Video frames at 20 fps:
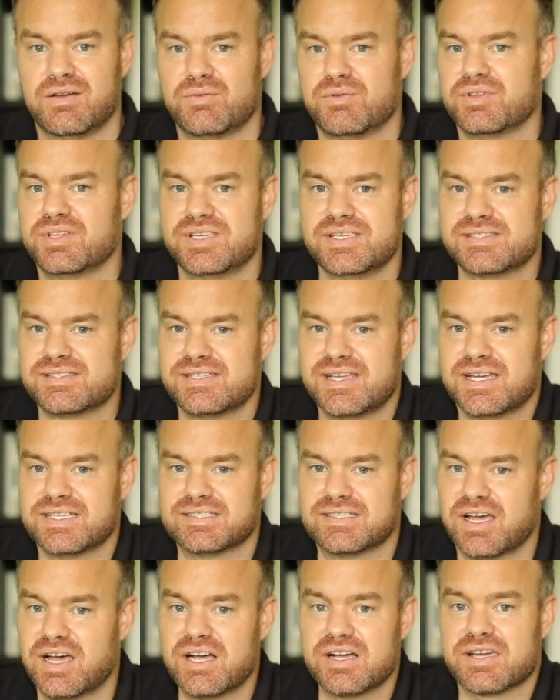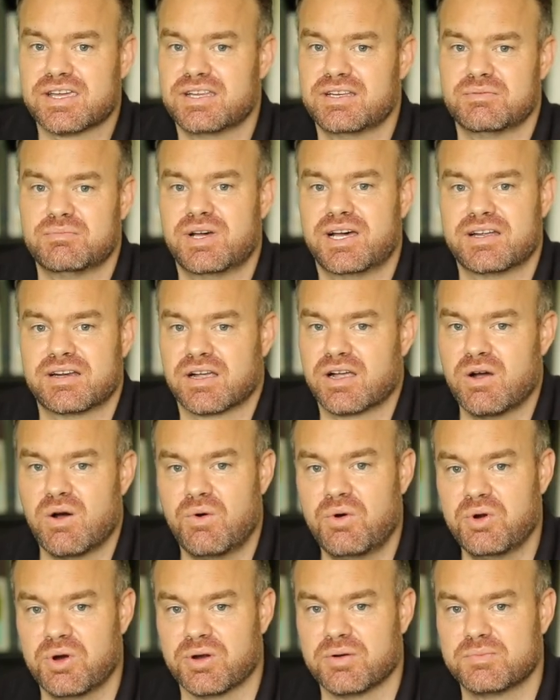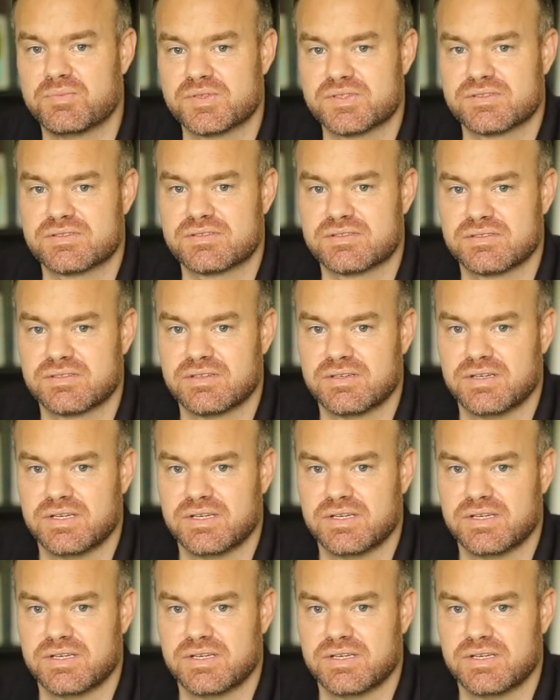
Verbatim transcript: Well, he's not talking about a corpse.